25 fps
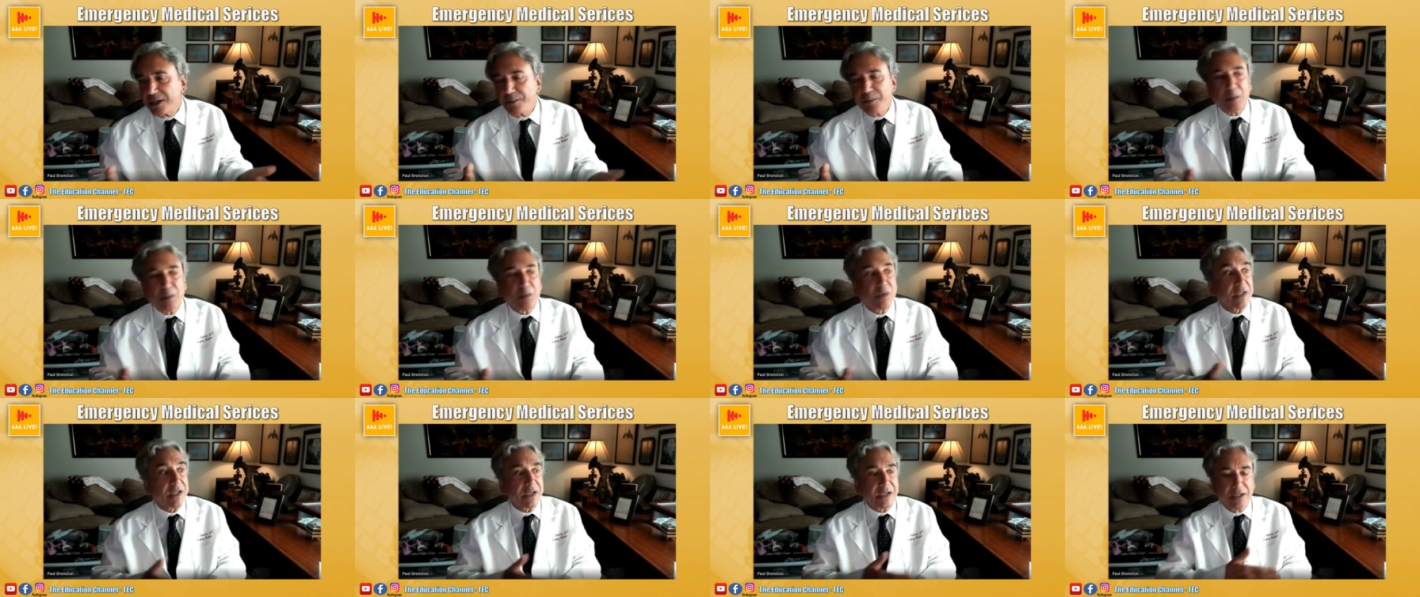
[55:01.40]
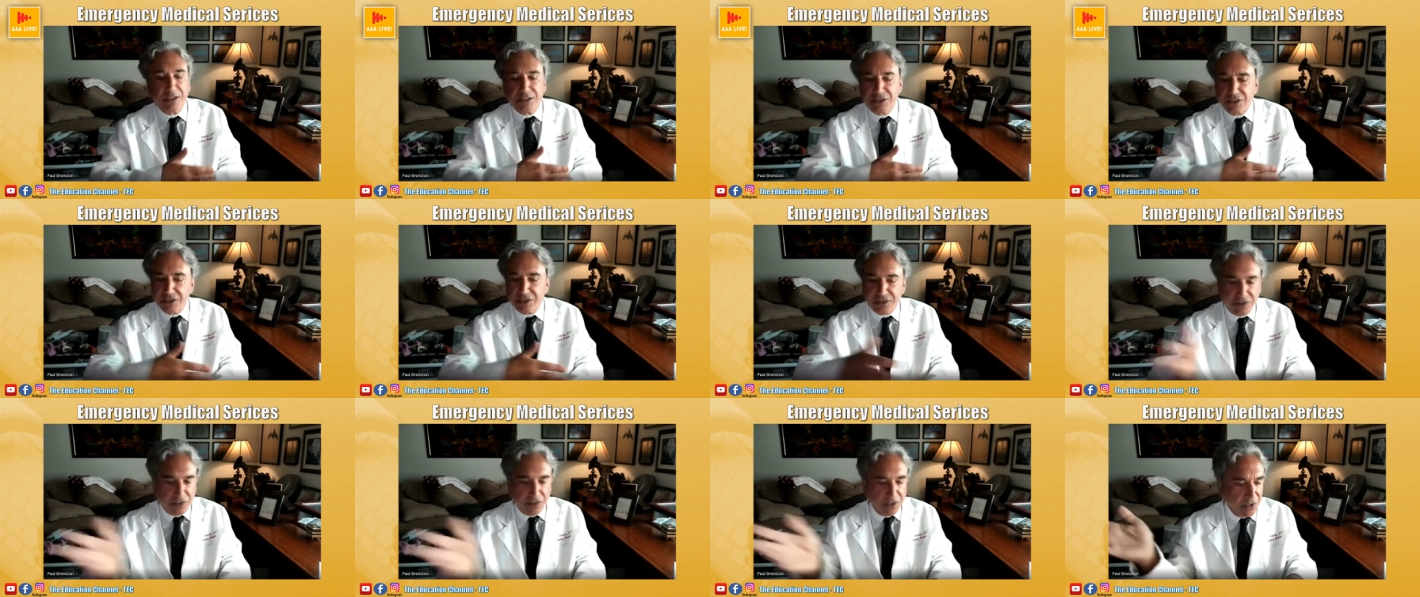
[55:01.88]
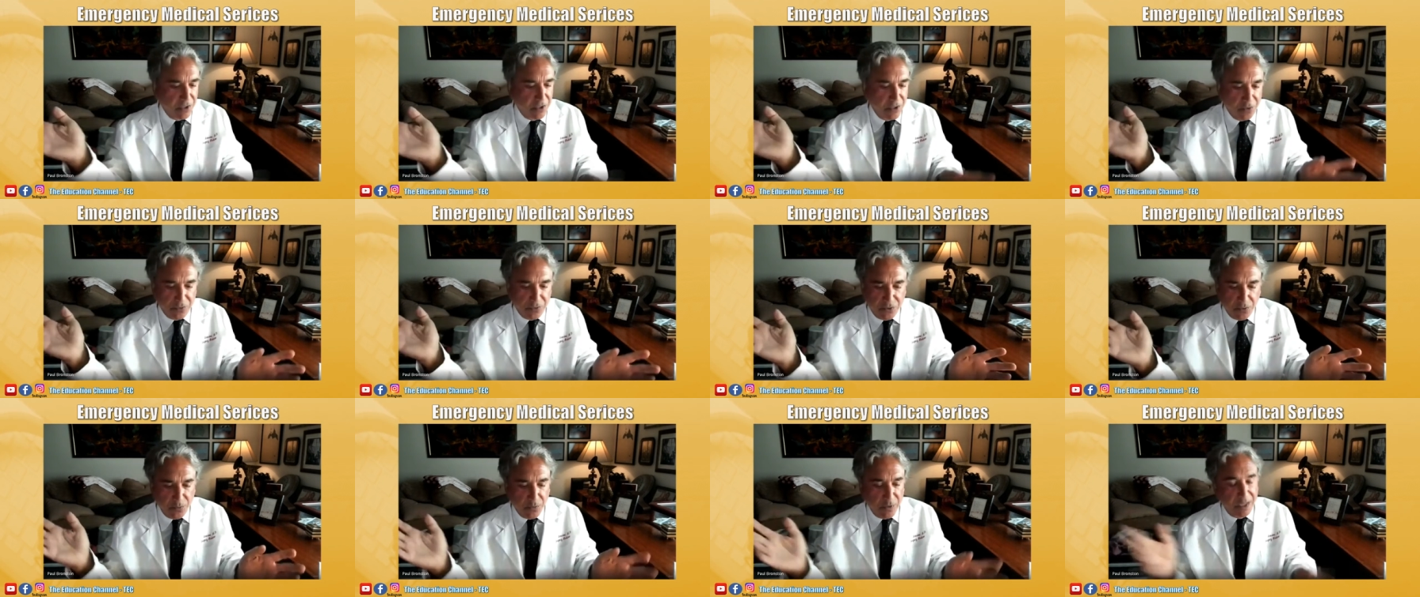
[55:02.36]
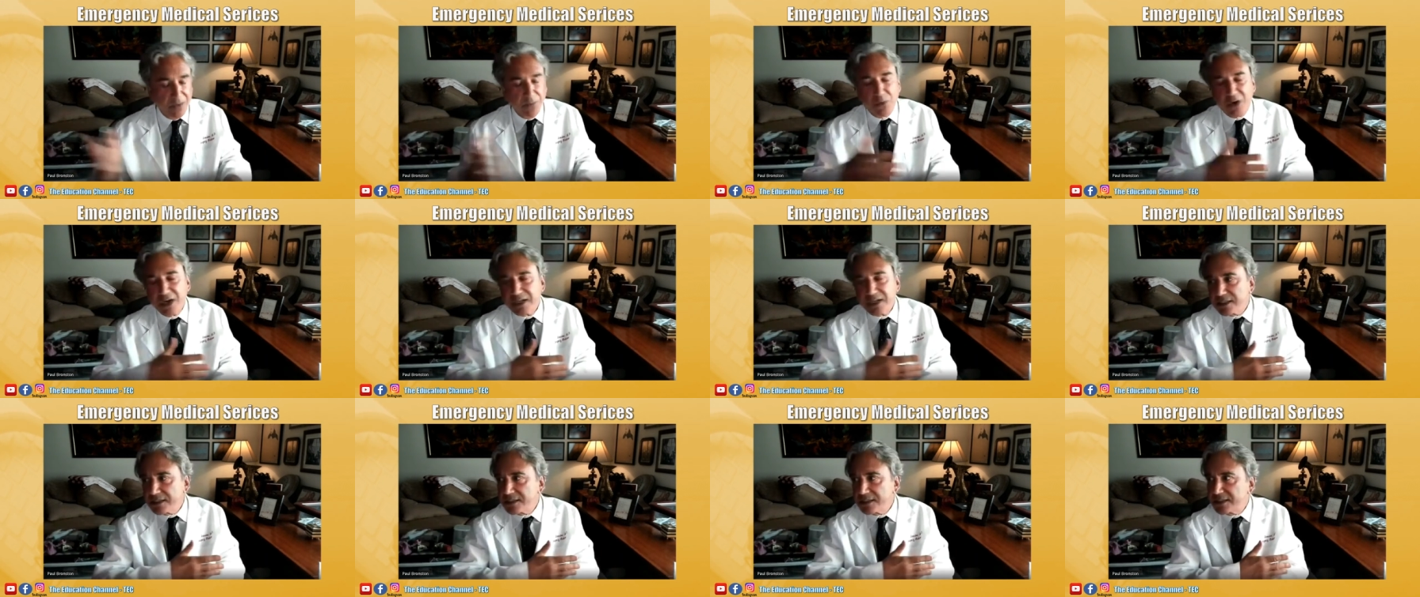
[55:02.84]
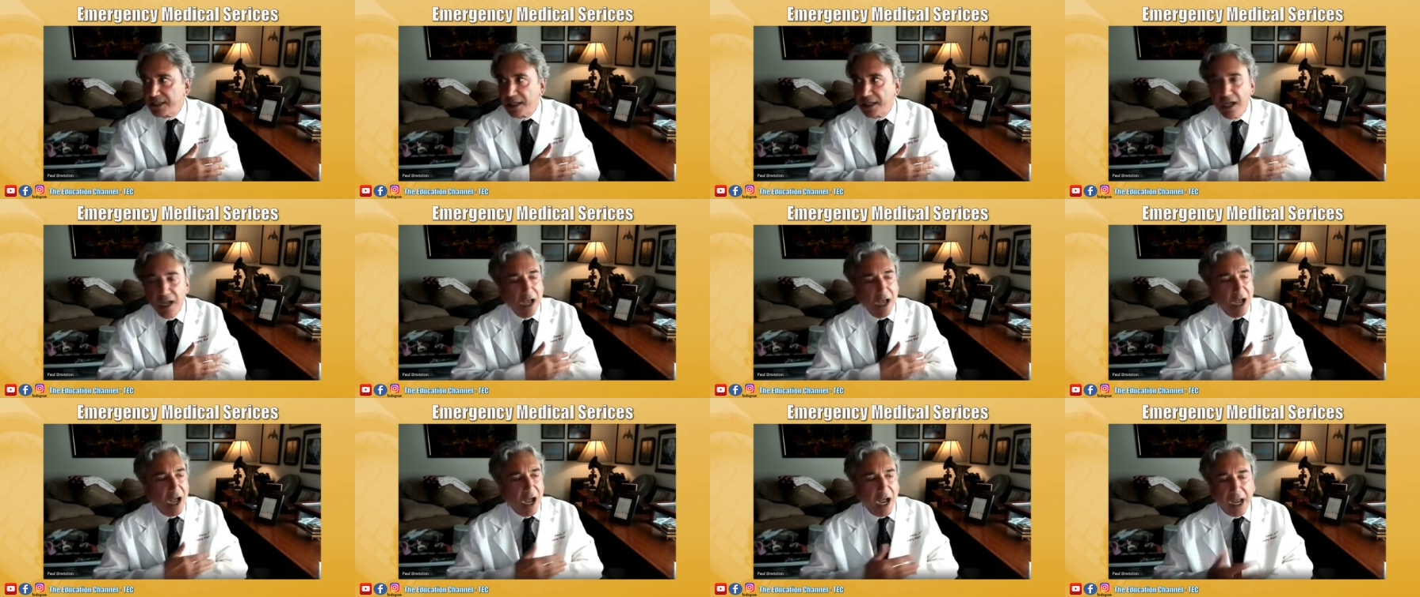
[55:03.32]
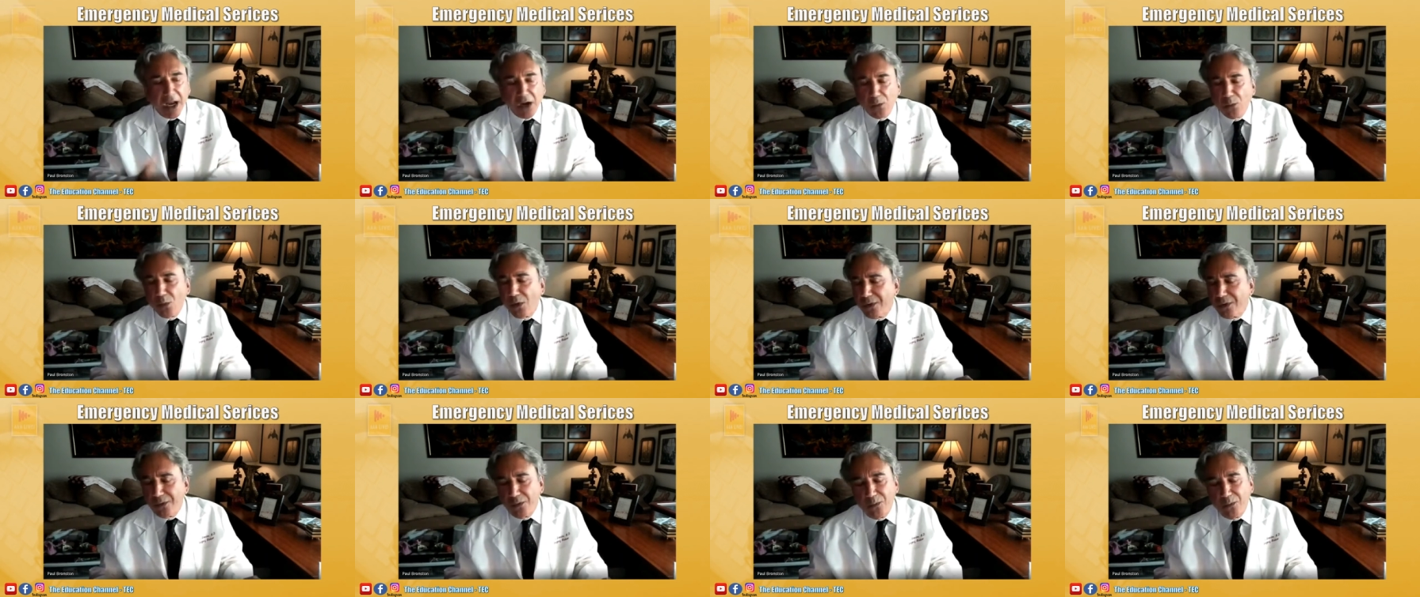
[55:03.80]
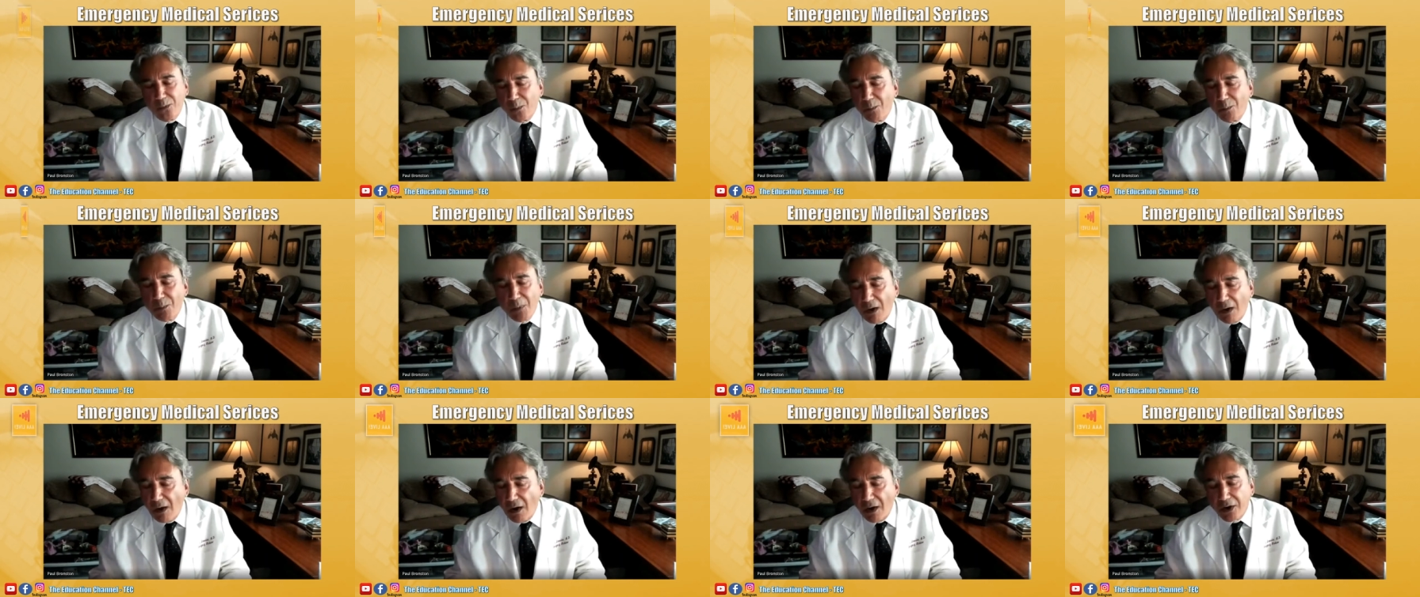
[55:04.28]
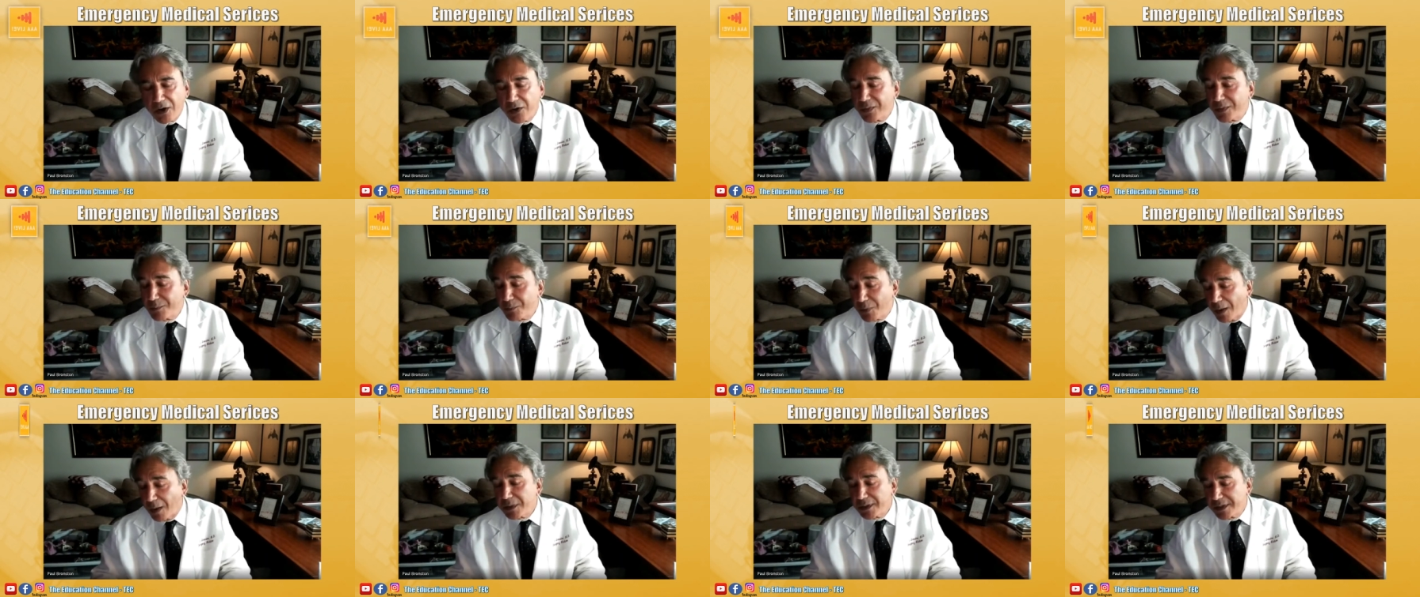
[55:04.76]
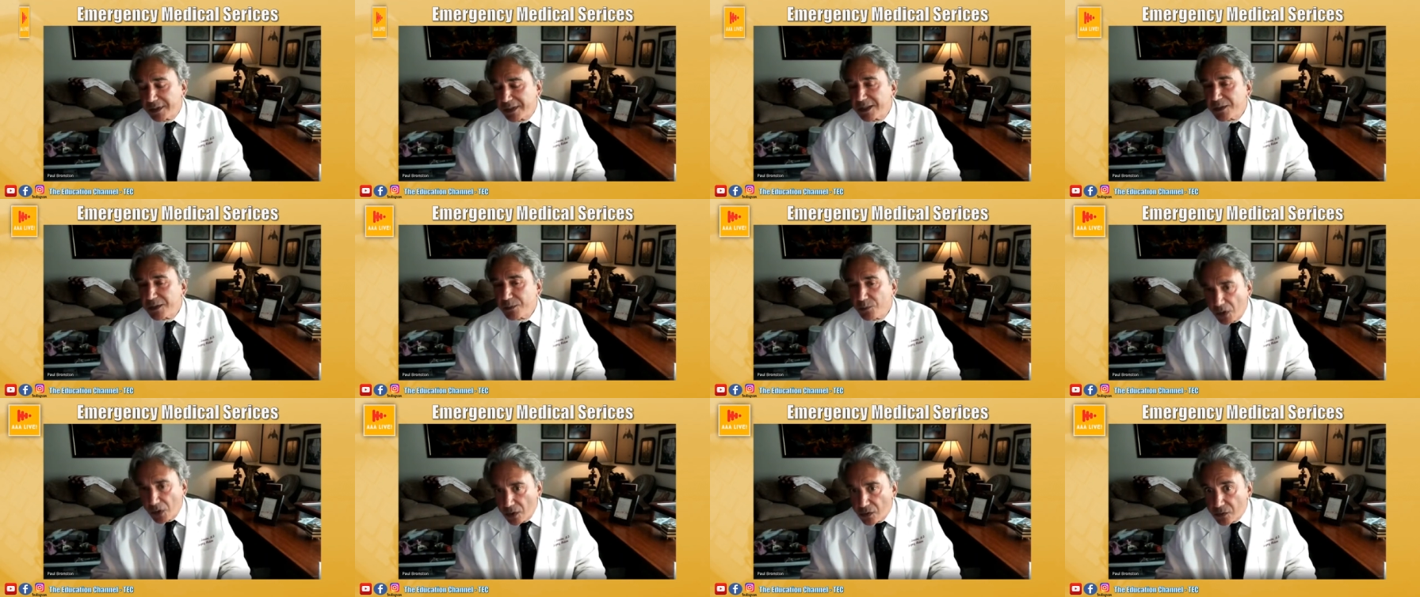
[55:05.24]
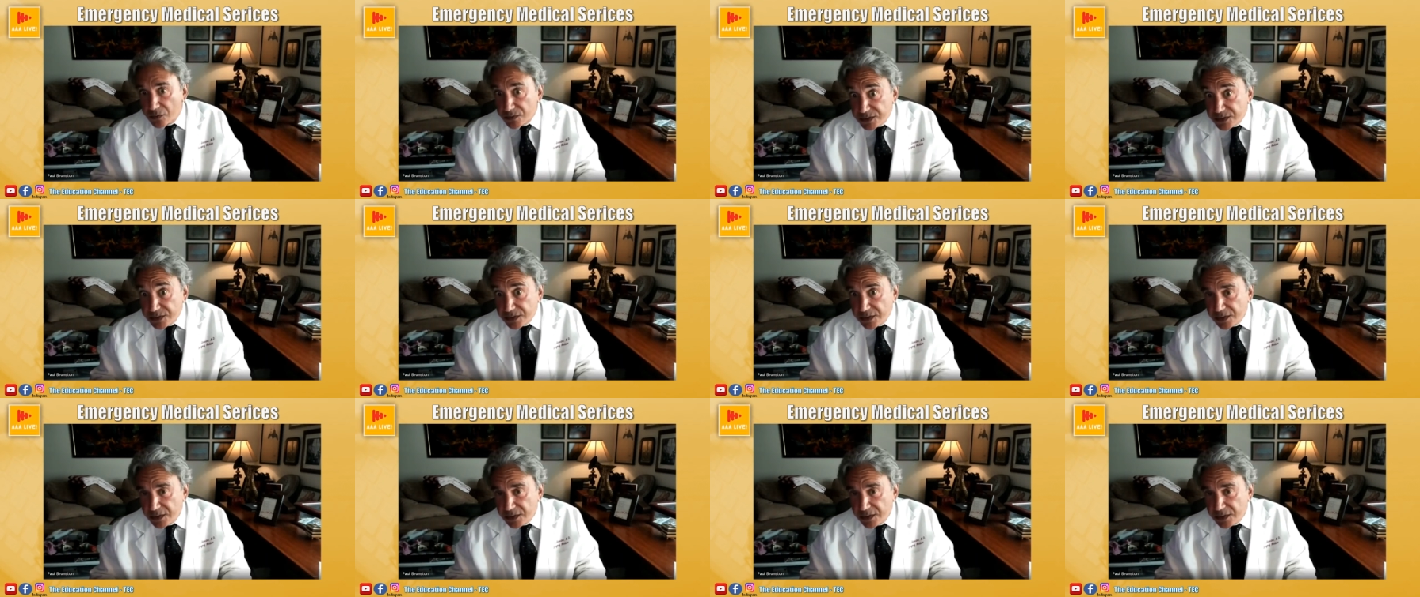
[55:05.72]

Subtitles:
people that can just do it in residency. I had to work harder probably than most.